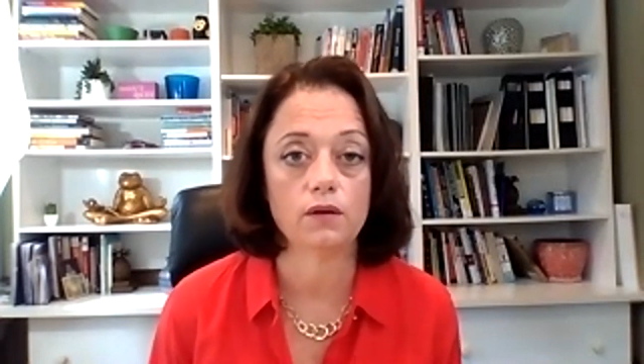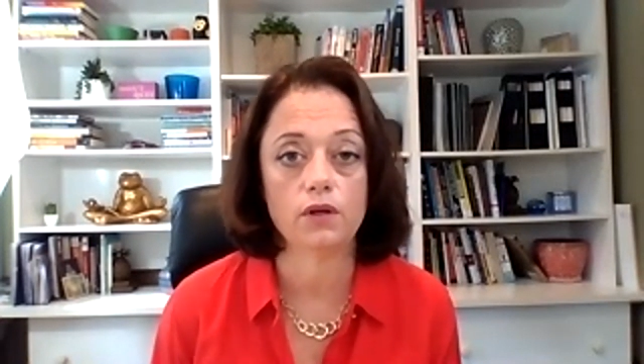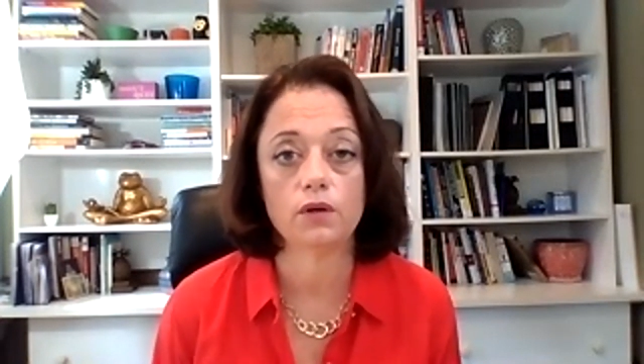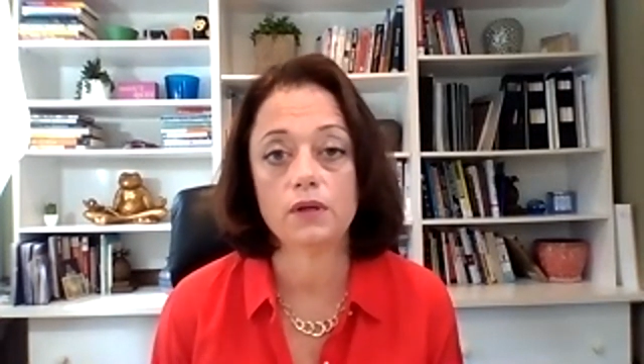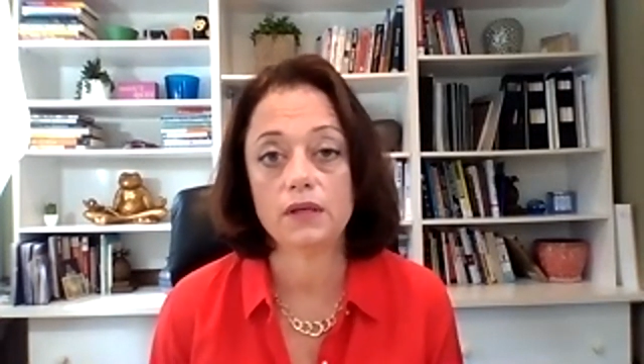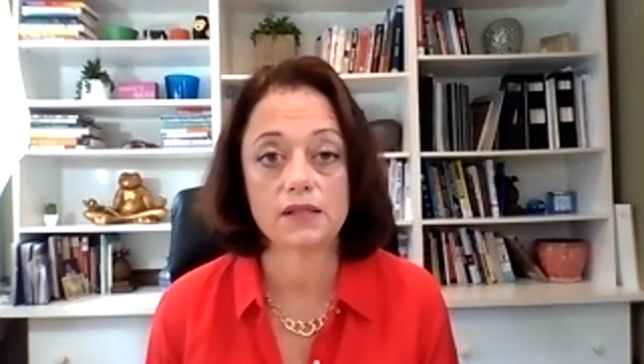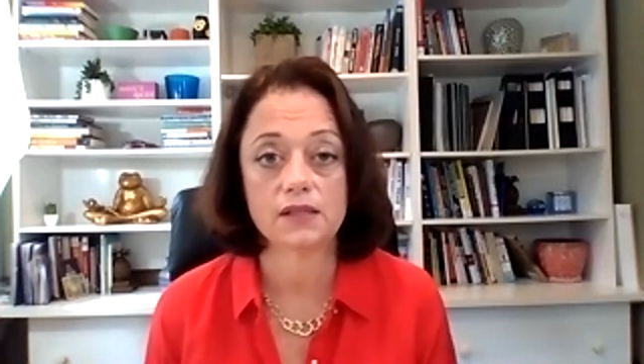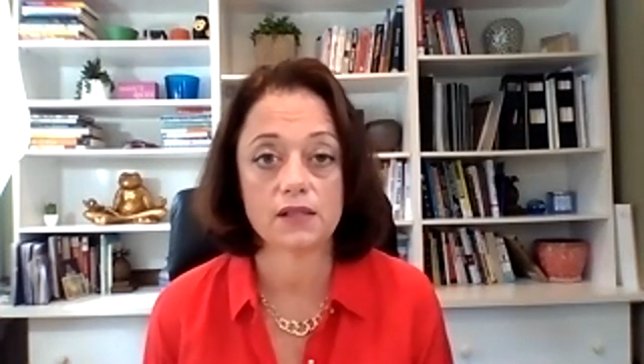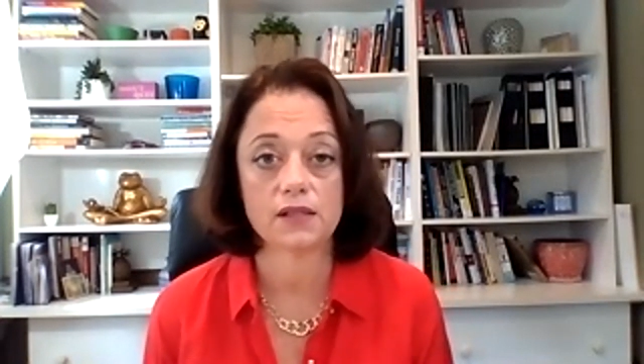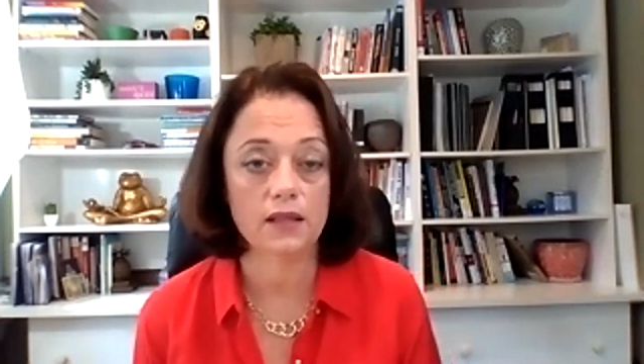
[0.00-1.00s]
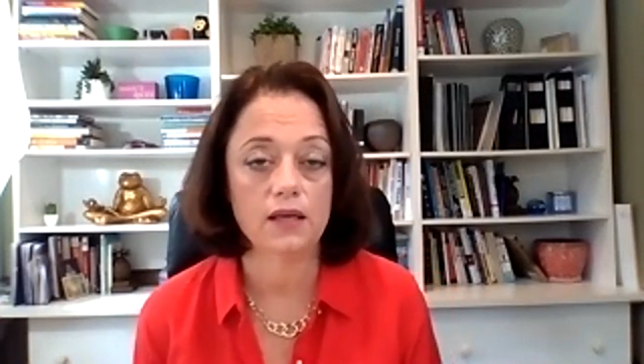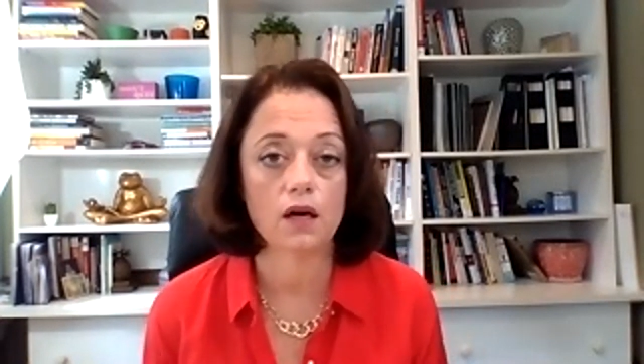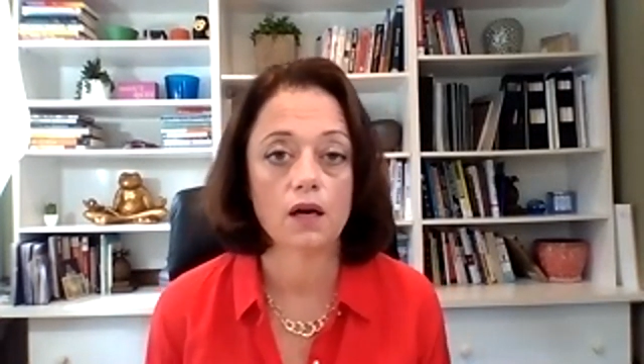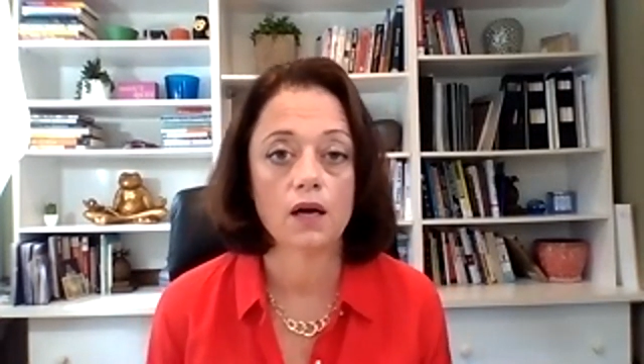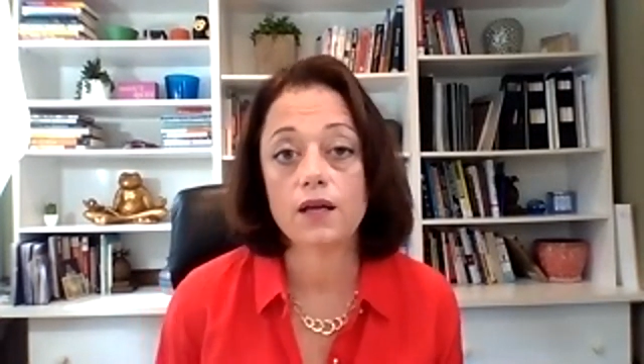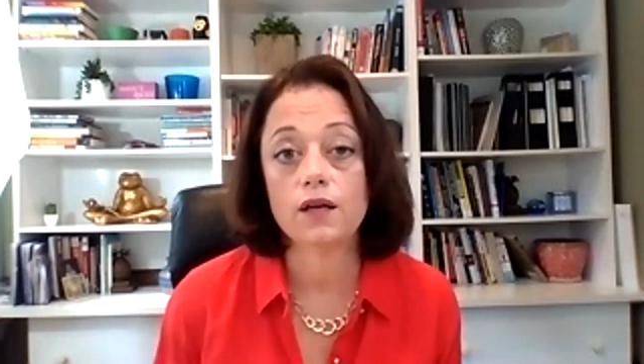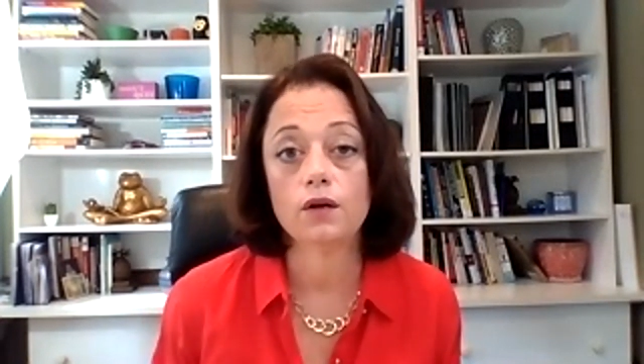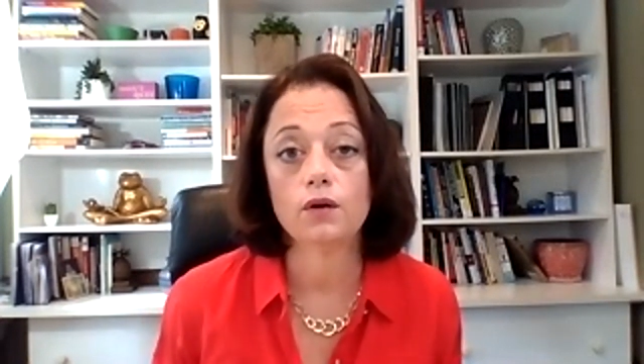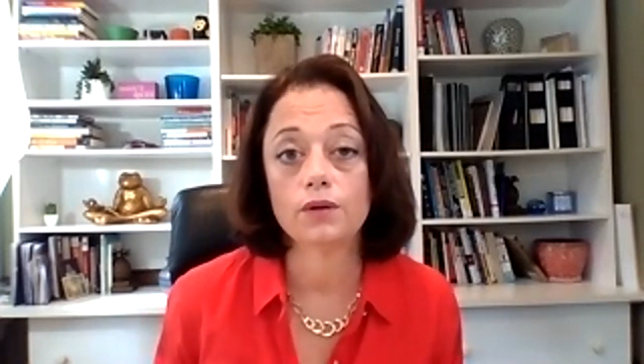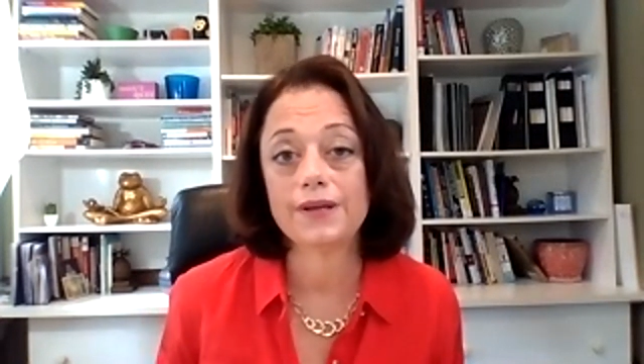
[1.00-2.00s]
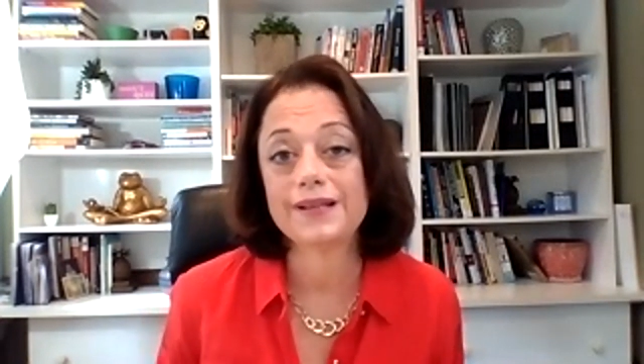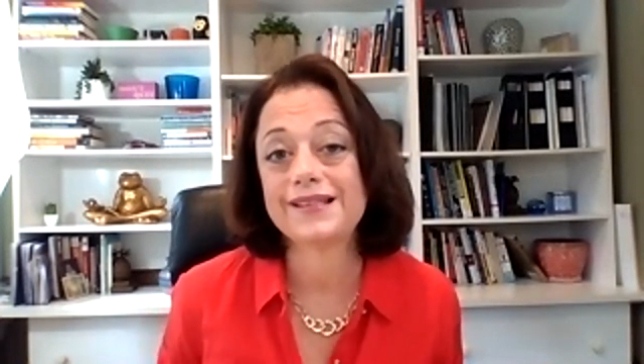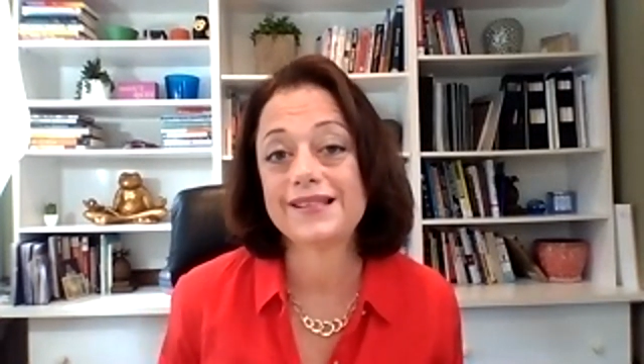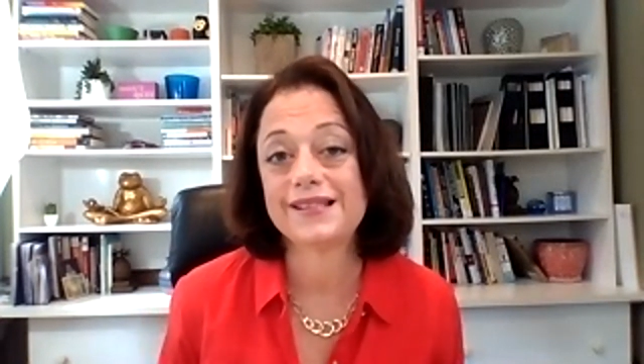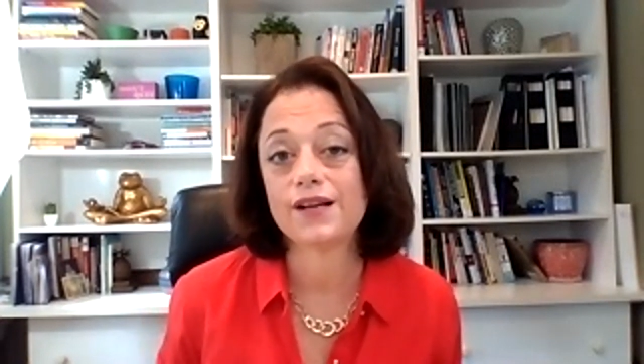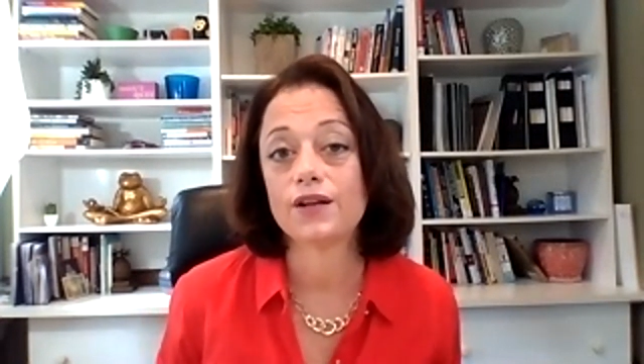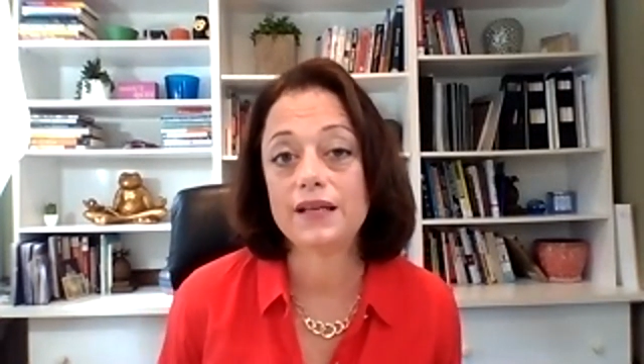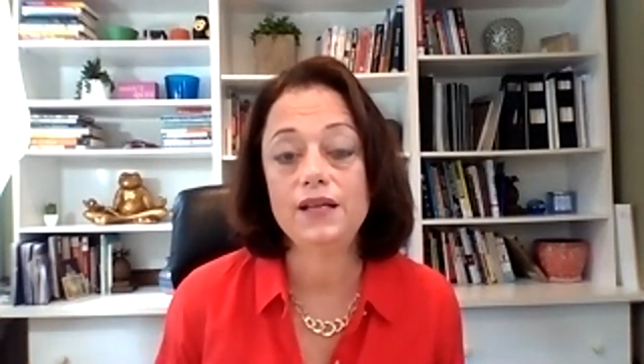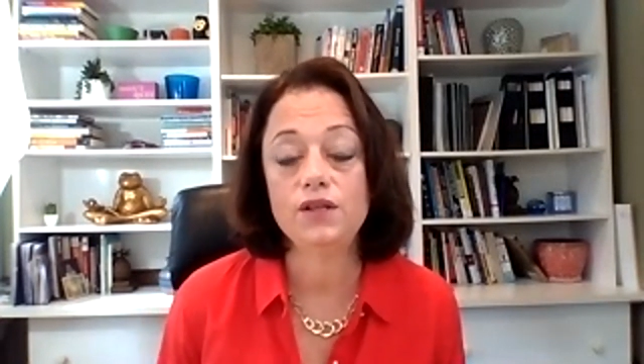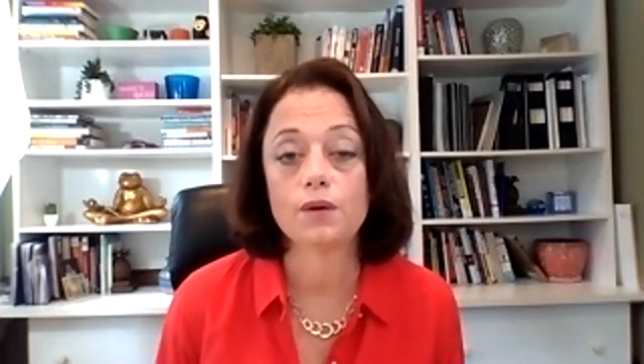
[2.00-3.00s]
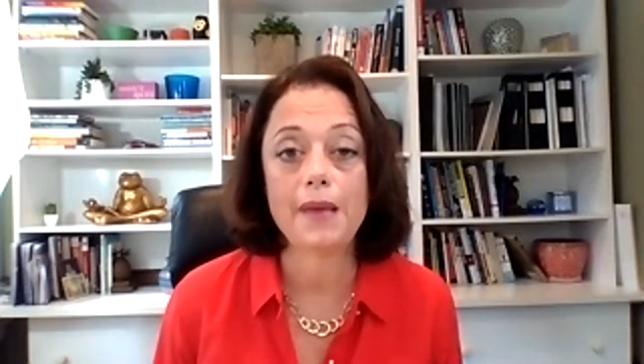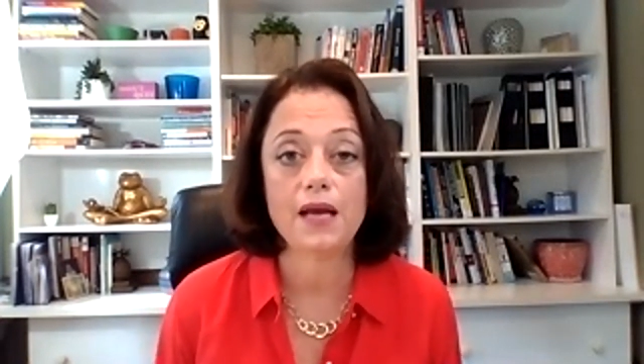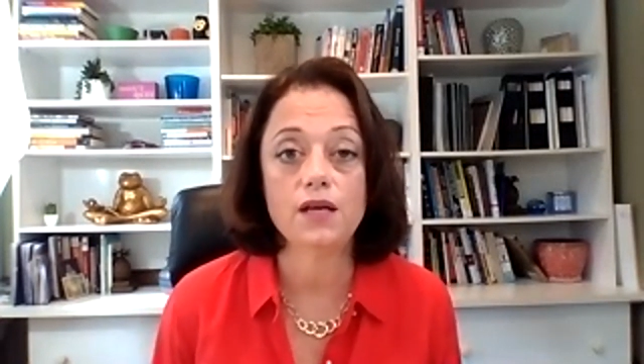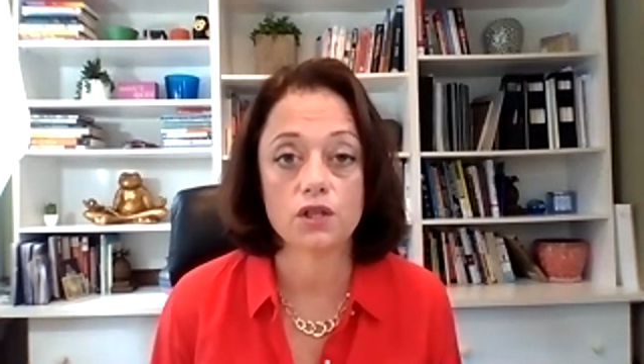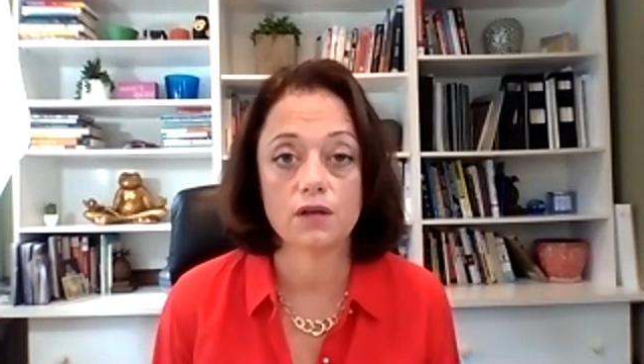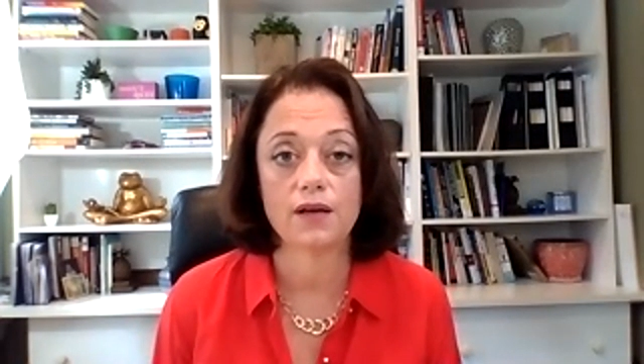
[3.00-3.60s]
You don't necessarily need a year, and you don't necessarily need your major